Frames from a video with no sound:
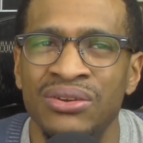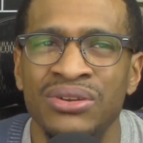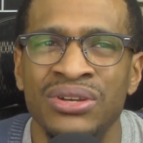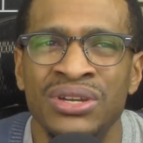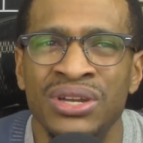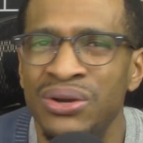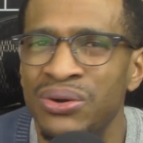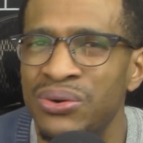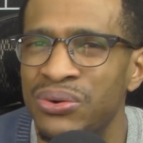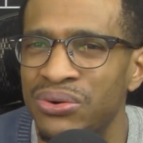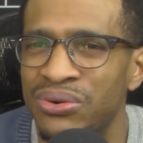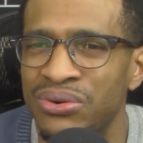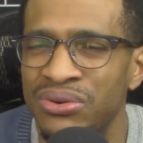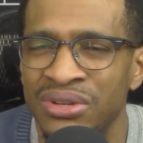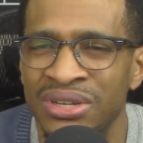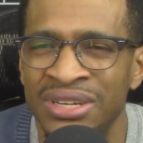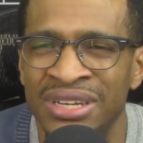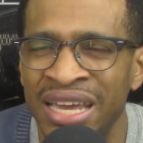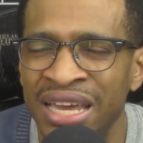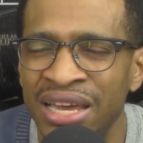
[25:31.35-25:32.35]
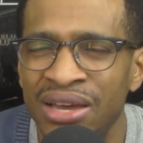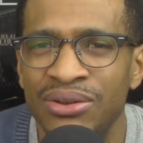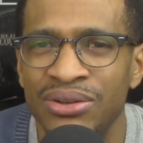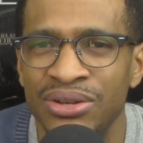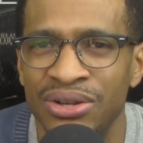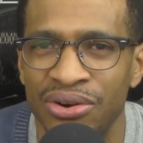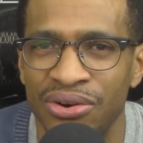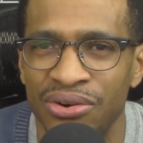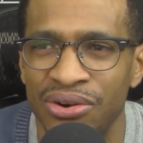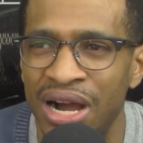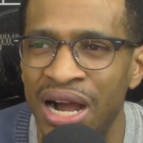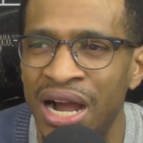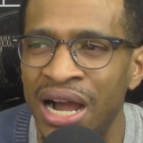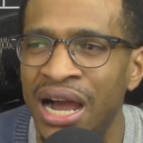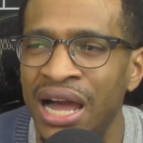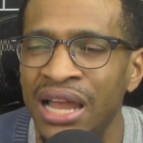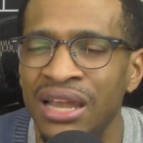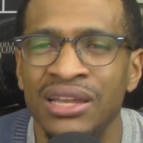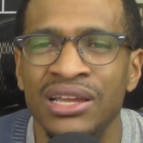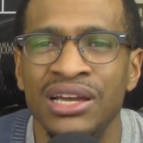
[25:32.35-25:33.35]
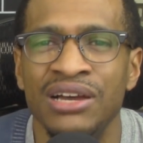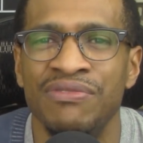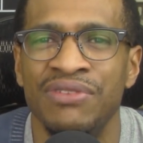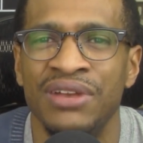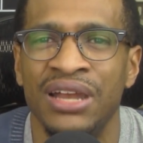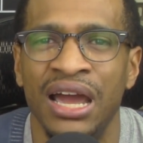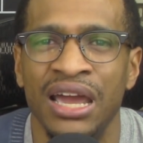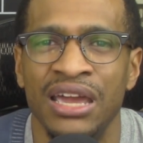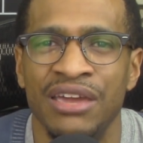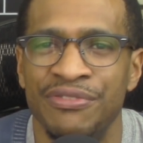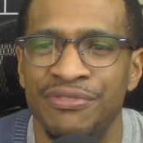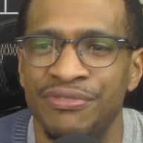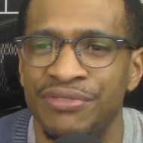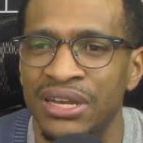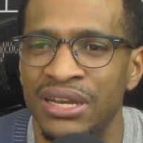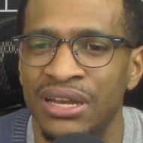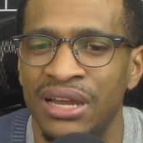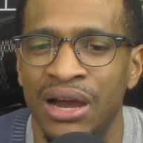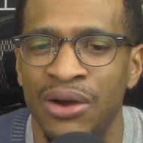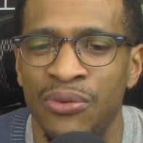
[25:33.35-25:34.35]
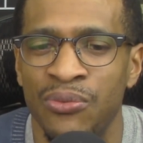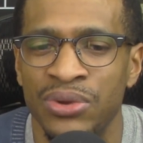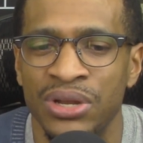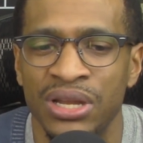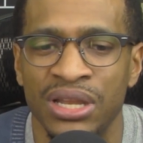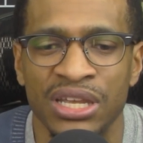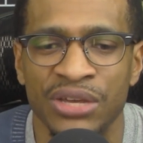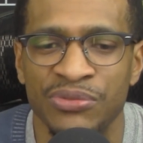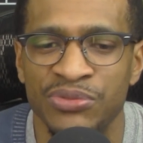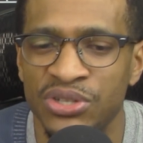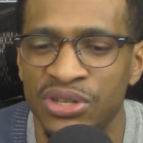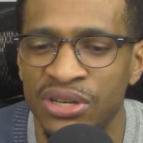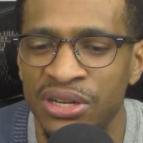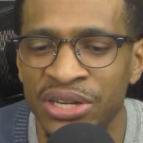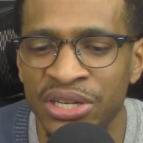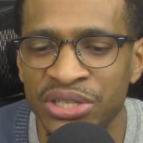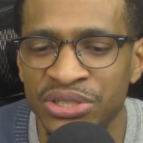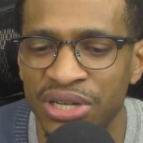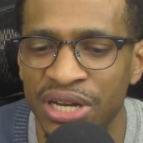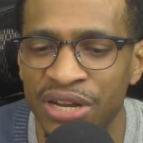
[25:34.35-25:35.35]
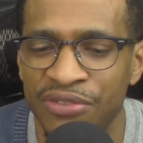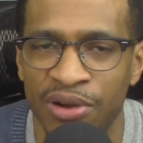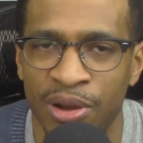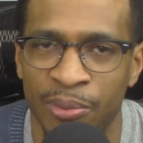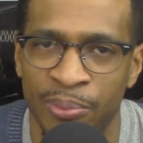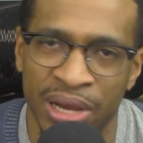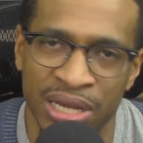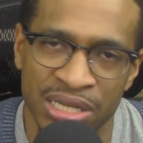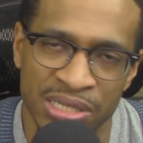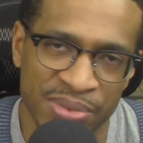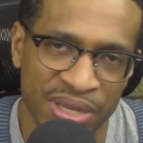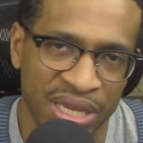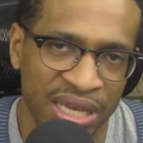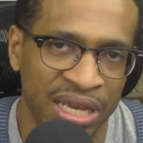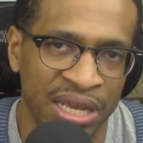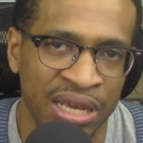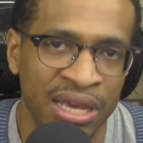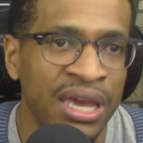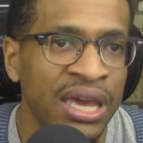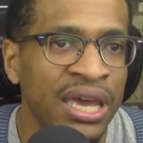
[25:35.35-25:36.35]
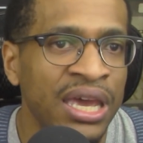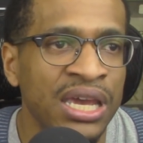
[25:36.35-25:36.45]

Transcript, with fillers: No, hell no. I, I love life and I want to live to a hundred if I possibly can,